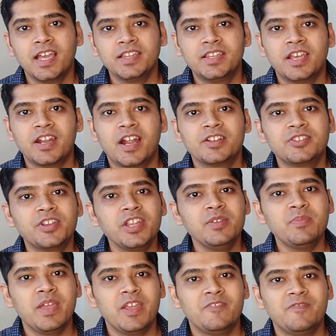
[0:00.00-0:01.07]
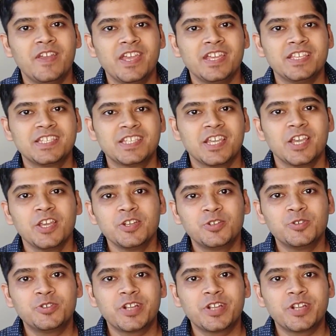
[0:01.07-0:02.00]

there are three main ways to